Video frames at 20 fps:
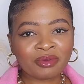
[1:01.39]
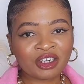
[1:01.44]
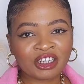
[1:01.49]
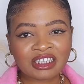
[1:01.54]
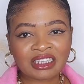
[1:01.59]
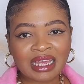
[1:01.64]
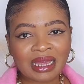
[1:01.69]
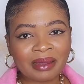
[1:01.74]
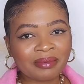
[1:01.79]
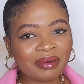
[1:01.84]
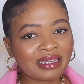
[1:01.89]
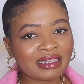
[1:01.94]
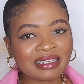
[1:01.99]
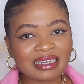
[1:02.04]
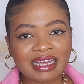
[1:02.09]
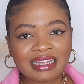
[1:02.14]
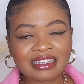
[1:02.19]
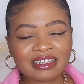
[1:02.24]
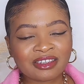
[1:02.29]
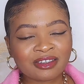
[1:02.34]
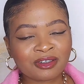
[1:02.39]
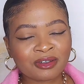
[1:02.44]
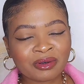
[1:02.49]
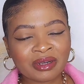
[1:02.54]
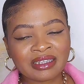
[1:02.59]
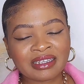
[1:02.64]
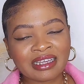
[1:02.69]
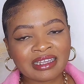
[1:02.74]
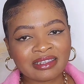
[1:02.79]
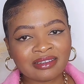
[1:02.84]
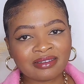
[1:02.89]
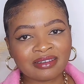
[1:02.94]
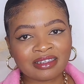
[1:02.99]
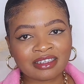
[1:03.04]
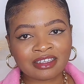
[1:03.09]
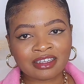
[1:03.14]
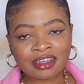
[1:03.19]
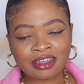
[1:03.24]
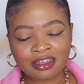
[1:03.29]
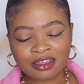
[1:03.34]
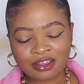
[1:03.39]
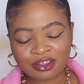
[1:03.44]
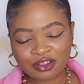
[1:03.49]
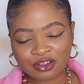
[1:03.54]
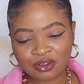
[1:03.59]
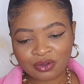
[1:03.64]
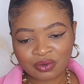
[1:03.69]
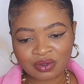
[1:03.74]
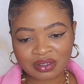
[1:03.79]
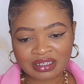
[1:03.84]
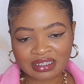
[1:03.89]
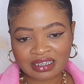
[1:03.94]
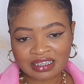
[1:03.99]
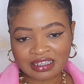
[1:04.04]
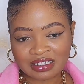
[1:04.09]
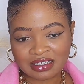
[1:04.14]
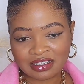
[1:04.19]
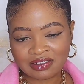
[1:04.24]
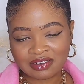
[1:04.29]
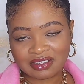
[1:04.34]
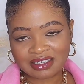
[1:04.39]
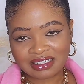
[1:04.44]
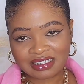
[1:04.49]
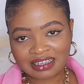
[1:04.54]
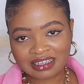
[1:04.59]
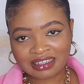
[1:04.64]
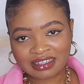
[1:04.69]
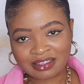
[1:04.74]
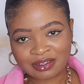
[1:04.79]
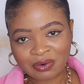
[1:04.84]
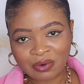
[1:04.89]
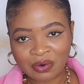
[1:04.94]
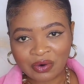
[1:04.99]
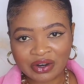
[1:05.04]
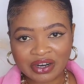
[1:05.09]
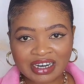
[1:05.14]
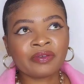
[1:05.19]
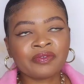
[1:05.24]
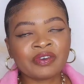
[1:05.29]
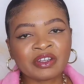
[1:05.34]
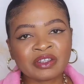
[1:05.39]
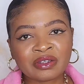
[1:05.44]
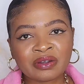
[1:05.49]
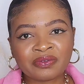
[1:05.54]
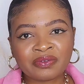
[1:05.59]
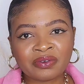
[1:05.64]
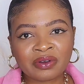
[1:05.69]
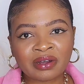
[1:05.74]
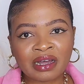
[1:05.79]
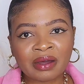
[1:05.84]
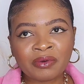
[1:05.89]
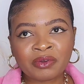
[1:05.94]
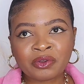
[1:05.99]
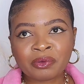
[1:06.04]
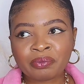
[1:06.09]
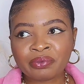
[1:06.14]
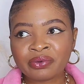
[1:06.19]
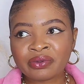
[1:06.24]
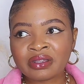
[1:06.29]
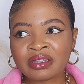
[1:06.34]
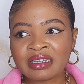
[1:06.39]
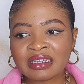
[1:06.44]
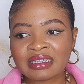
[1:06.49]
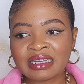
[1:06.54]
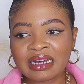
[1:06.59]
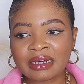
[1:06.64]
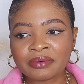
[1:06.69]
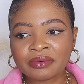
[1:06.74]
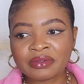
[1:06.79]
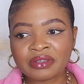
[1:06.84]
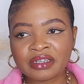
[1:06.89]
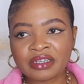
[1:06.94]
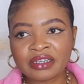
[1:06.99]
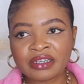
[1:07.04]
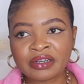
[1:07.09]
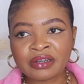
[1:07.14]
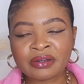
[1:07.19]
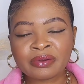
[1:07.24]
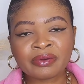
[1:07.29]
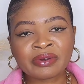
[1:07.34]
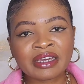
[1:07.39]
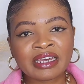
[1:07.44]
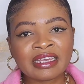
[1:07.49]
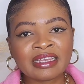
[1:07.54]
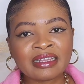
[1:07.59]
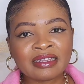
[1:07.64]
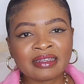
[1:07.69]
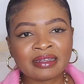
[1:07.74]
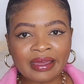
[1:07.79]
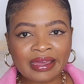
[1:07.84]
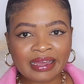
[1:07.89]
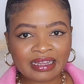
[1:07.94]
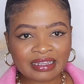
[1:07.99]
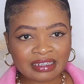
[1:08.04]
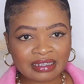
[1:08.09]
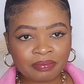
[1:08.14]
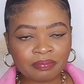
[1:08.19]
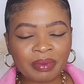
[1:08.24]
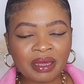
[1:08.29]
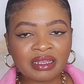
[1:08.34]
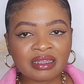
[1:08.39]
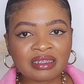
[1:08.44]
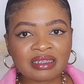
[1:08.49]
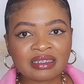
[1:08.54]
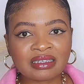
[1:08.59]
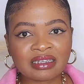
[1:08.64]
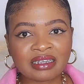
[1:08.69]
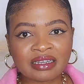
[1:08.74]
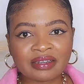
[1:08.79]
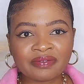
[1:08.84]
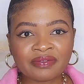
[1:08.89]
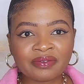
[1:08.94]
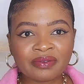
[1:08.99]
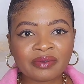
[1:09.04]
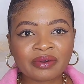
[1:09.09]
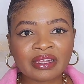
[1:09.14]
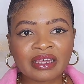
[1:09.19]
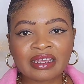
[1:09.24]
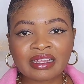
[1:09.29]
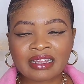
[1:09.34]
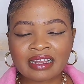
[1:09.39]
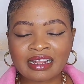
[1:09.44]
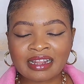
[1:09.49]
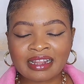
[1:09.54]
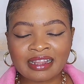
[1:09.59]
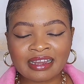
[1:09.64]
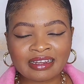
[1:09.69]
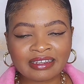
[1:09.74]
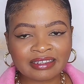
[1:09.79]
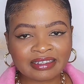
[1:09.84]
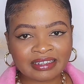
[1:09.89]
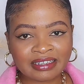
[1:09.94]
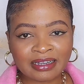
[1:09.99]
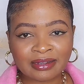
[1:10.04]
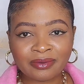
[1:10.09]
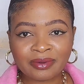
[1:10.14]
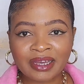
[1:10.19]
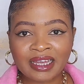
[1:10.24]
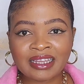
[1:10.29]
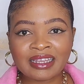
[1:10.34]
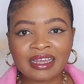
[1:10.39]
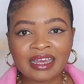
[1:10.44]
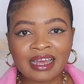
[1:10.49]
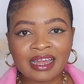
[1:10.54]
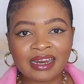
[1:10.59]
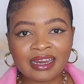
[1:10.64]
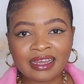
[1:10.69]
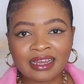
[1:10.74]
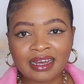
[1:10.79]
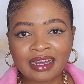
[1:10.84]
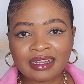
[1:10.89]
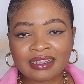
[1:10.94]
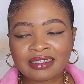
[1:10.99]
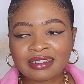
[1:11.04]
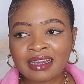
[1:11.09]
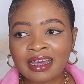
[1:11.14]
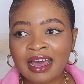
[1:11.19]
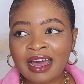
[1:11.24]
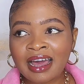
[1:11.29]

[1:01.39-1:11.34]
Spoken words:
much time, let's get straight into this juicy talk. First of all, I want to put this out there. Looking expensive, looking classy, looking elegant